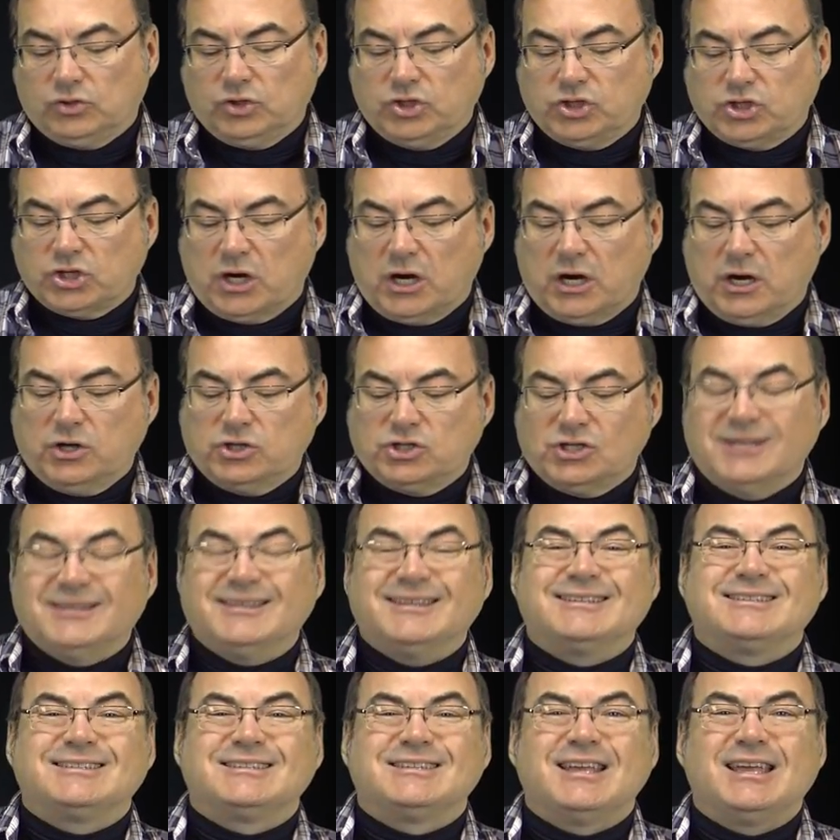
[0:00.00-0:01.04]
to charge in
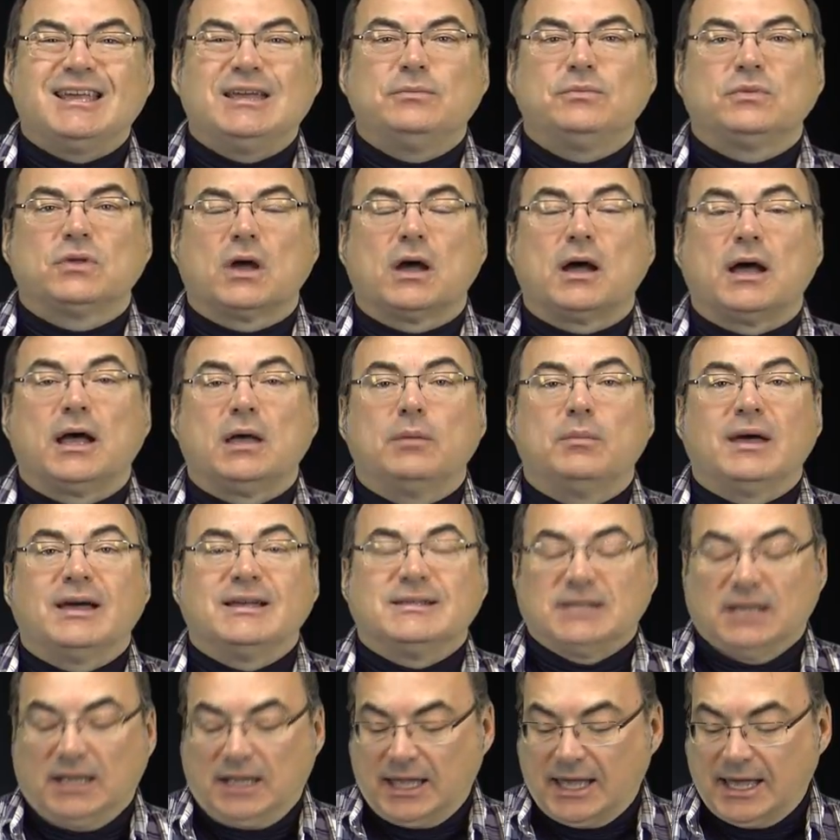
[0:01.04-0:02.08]
the same time
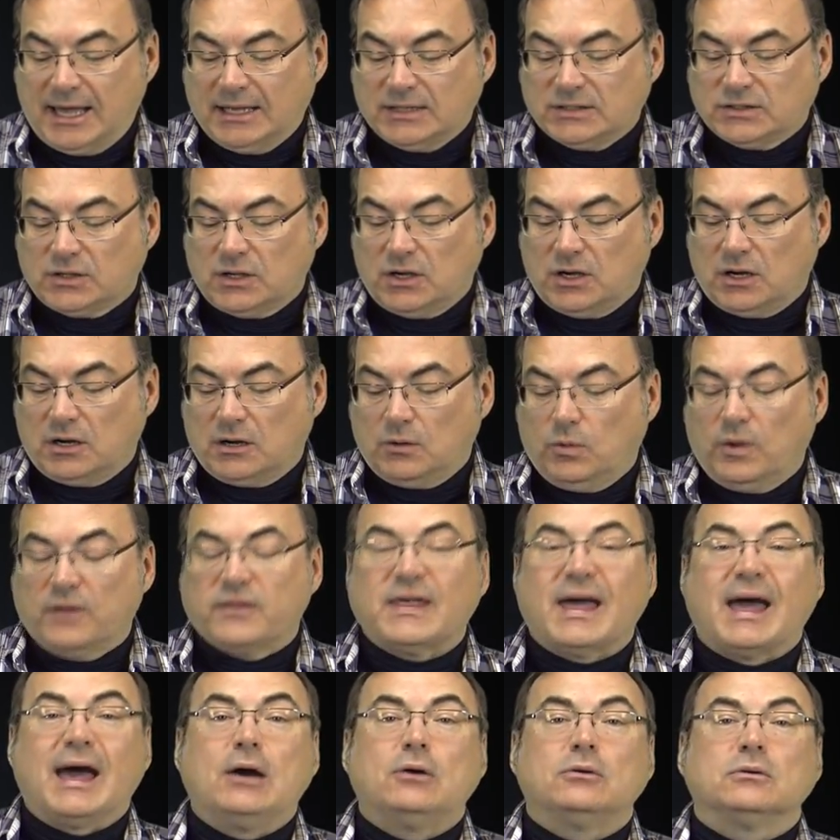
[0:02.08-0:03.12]
as a gas car
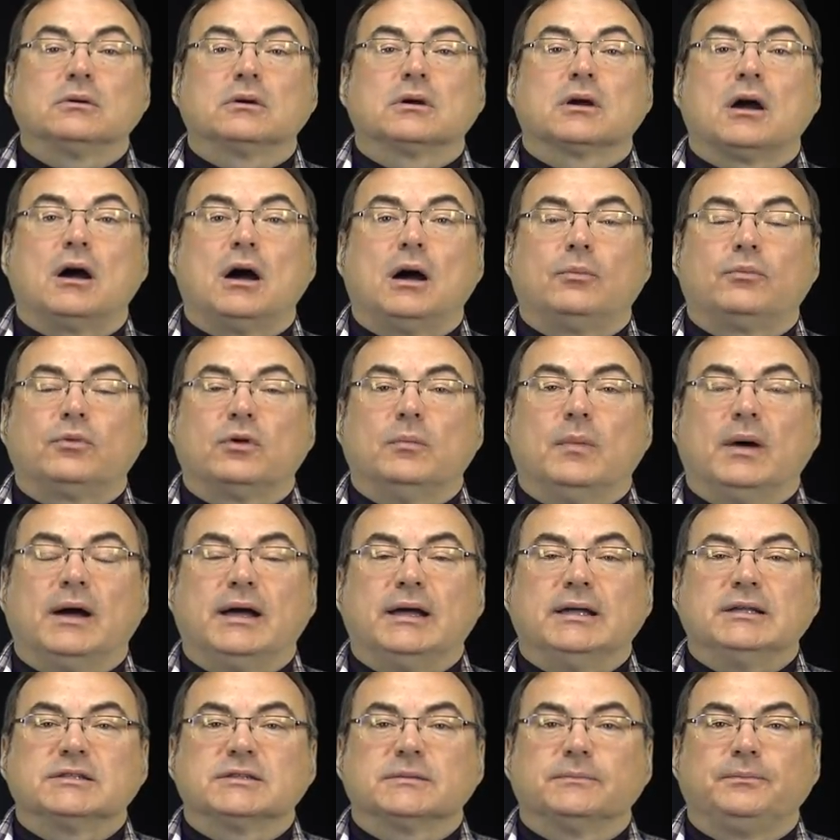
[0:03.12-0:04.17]
without
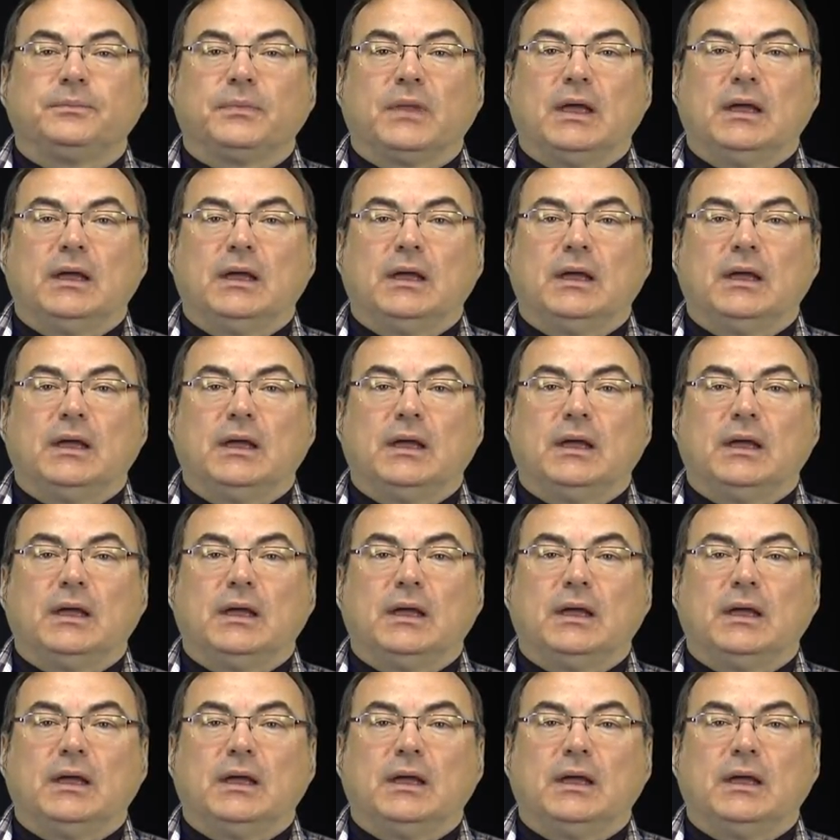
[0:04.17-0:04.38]
compromise.